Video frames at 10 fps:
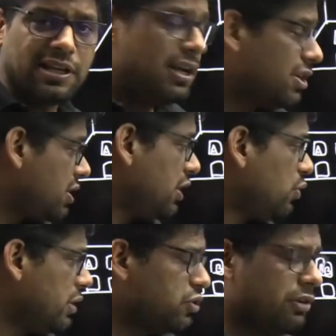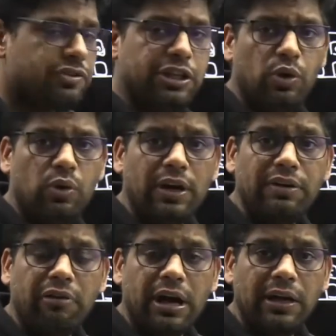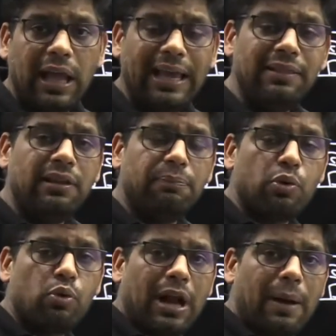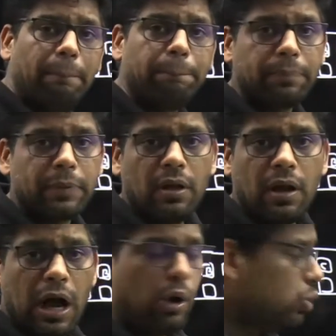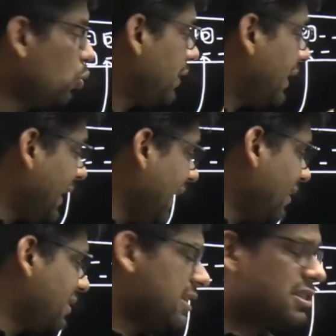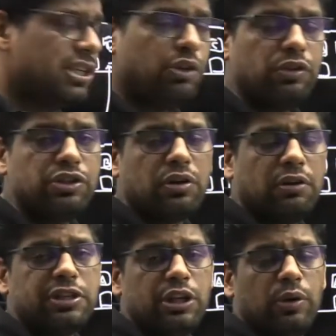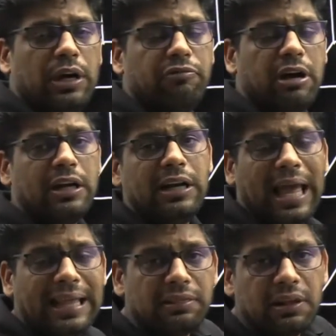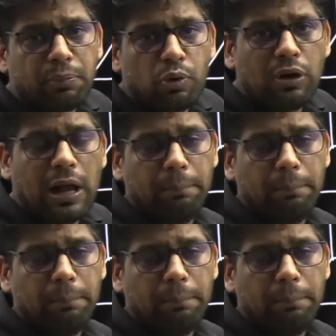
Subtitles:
sequence of 0 and 1 in the program, how to treat this sequence of 0 and 1 in the program.